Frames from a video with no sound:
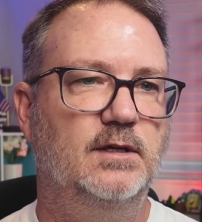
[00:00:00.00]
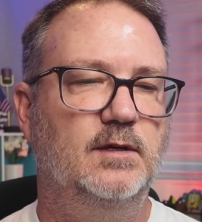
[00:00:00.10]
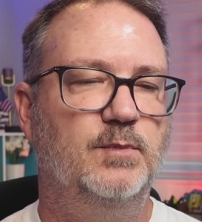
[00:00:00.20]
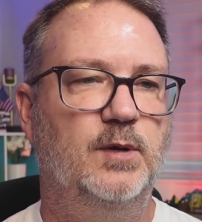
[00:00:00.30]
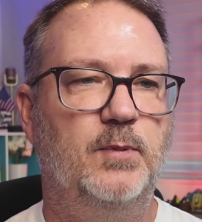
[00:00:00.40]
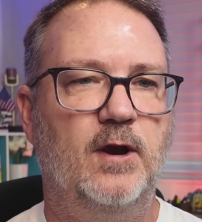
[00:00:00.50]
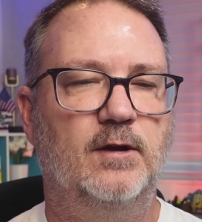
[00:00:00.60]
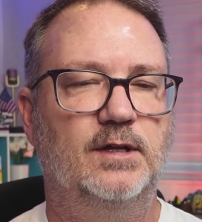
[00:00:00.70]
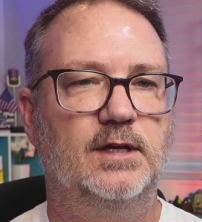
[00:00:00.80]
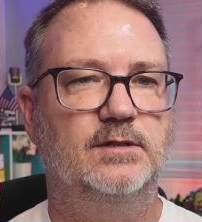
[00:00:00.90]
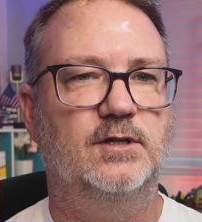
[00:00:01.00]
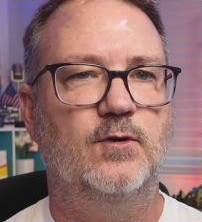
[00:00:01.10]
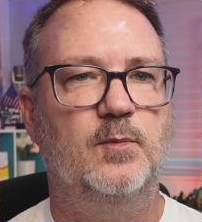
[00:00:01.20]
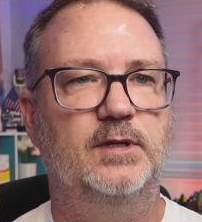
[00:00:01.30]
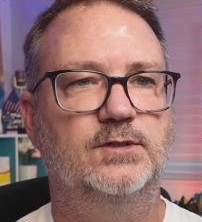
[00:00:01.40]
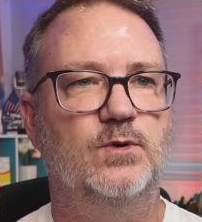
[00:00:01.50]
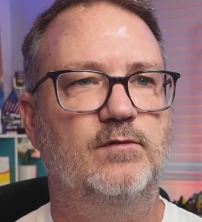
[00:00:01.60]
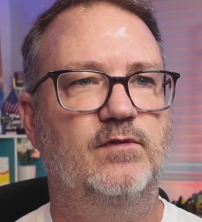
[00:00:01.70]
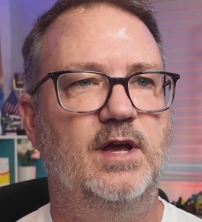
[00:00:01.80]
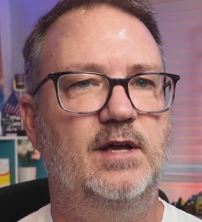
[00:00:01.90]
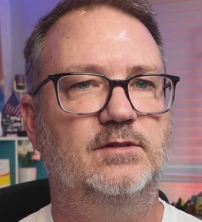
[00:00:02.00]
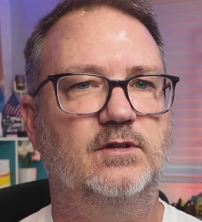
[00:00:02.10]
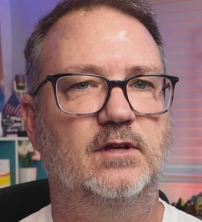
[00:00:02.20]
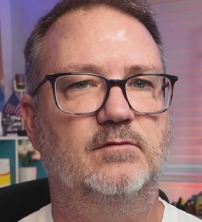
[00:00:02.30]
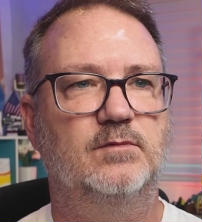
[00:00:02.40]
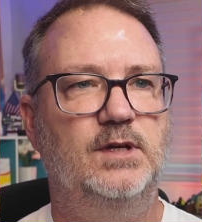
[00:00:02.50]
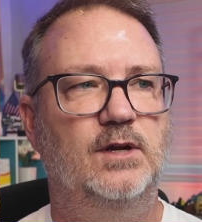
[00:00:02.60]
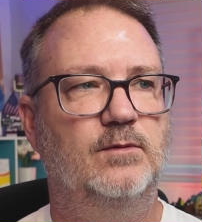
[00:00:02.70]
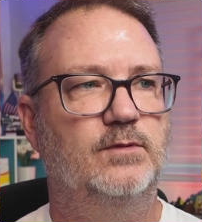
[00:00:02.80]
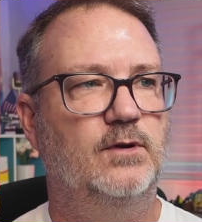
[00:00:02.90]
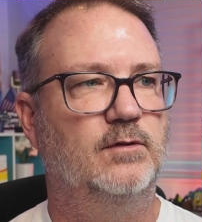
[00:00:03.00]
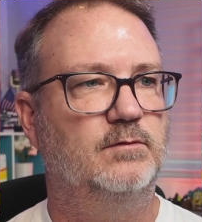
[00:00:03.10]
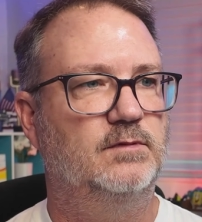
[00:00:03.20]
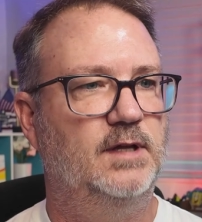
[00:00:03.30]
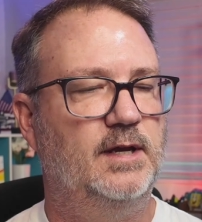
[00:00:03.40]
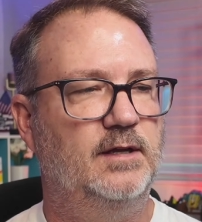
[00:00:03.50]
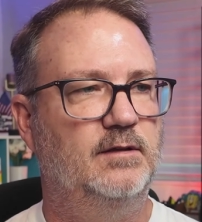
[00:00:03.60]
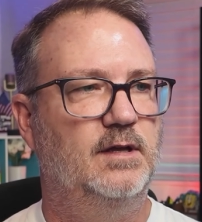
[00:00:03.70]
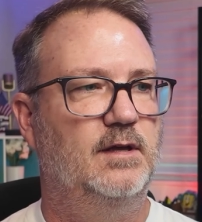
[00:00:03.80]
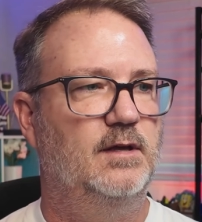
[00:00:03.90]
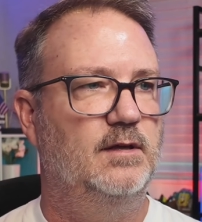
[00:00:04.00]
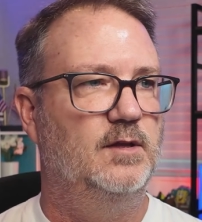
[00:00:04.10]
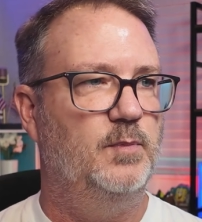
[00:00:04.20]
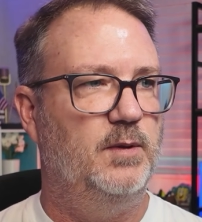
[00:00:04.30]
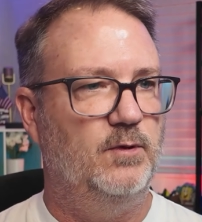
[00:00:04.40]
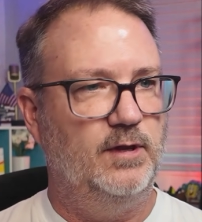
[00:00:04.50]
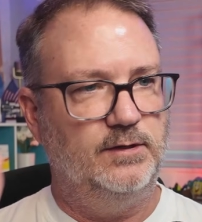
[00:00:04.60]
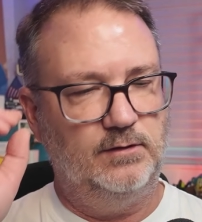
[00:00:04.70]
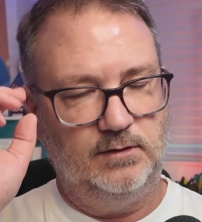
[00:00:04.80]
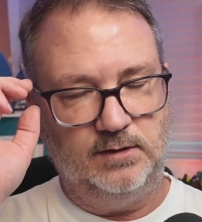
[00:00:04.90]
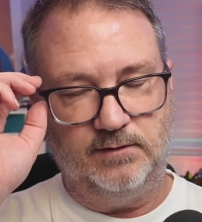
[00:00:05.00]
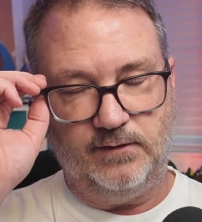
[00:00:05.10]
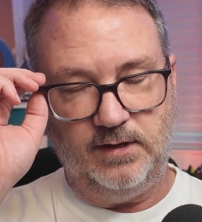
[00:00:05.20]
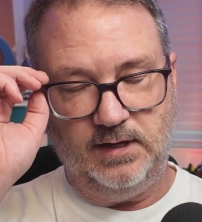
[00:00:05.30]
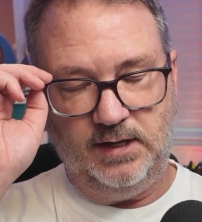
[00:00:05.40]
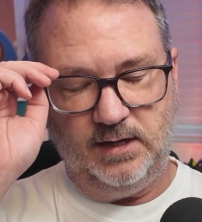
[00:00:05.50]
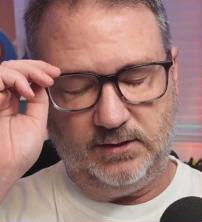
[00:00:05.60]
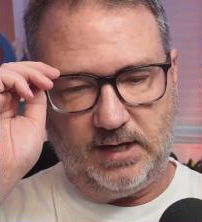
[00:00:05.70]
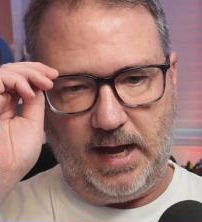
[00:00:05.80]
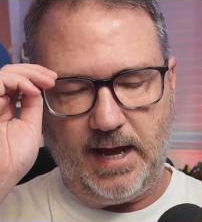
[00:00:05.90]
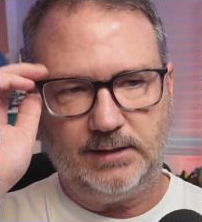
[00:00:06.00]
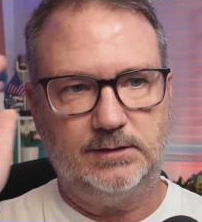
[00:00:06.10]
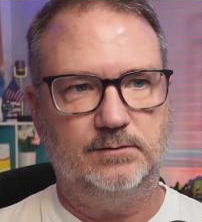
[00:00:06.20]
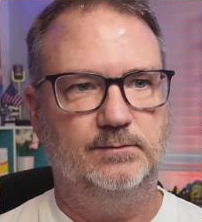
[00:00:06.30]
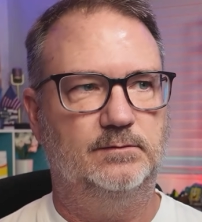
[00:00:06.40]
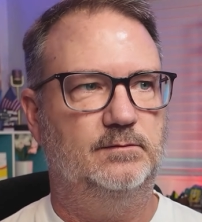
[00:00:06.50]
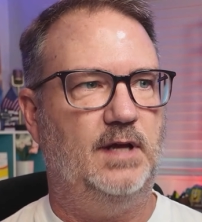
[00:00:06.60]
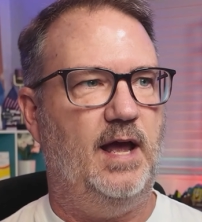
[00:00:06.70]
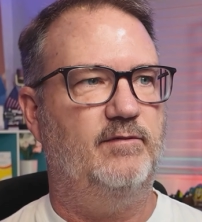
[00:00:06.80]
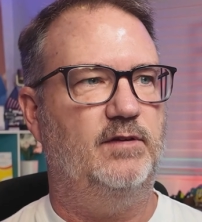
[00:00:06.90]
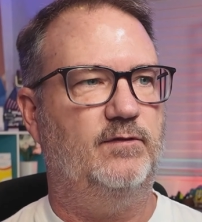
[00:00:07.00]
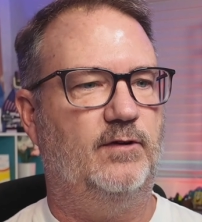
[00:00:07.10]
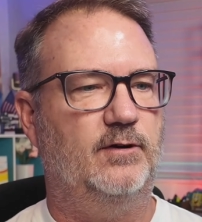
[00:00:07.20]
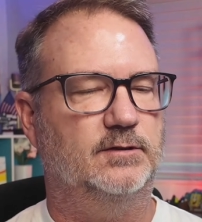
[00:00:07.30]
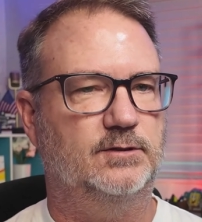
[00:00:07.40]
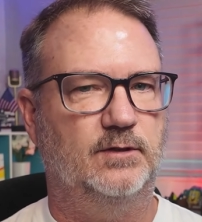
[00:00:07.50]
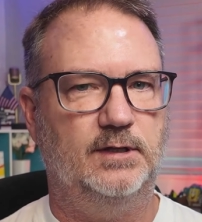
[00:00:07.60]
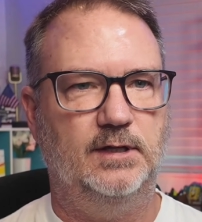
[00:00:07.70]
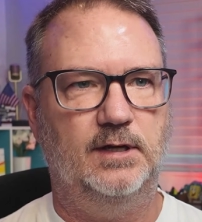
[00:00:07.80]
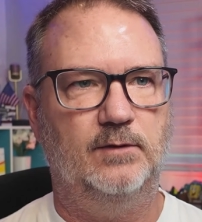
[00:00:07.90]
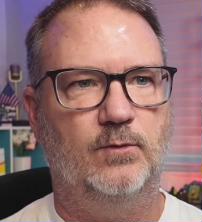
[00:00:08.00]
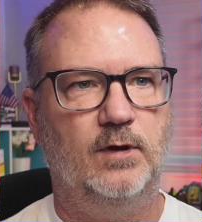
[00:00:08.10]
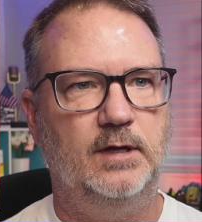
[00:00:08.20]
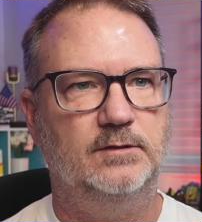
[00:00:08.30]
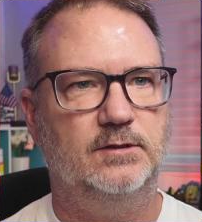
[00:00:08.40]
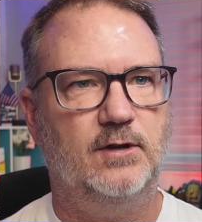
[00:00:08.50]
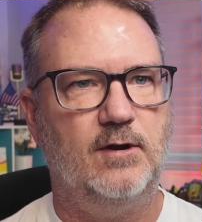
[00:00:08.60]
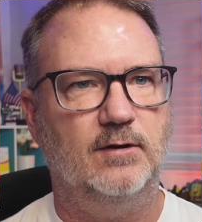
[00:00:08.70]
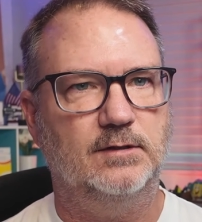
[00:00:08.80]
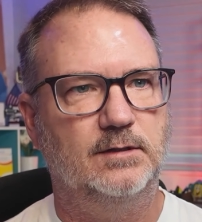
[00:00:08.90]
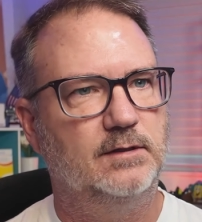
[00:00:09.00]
But apparently it's going to be so advanced that, they're letting the people that defend against hacks have it first so they can get a running start.